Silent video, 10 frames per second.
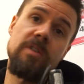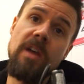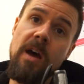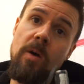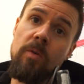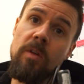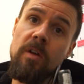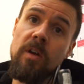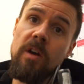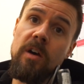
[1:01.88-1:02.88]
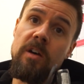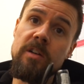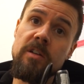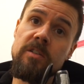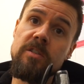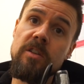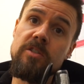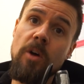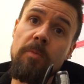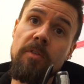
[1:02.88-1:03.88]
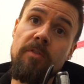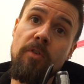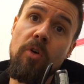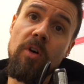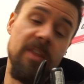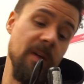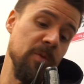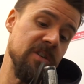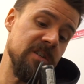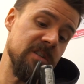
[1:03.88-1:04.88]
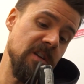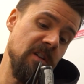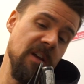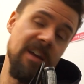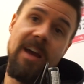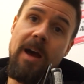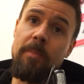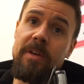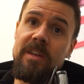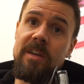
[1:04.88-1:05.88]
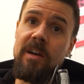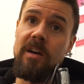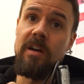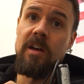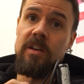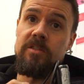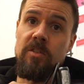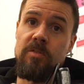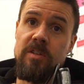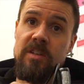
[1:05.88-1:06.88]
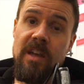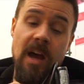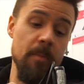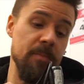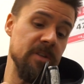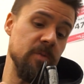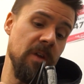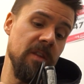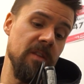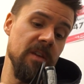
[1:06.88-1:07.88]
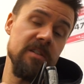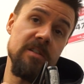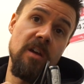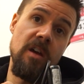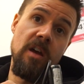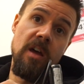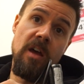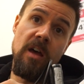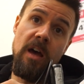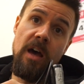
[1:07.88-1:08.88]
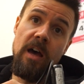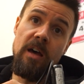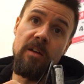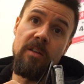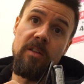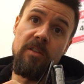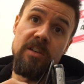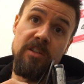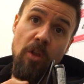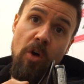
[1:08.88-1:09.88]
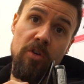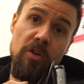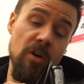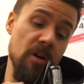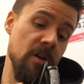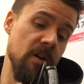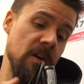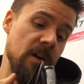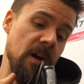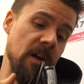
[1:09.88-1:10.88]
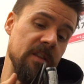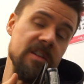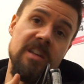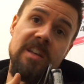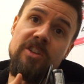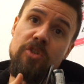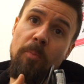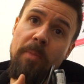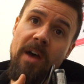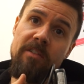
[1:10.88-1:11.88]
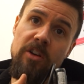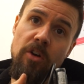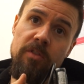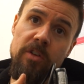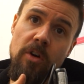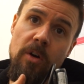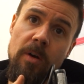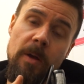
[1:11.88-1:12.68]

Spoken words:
down to the top of the fork, there was still a gap here. So there's this gap between this this lock nut and this initial bearing cover nut.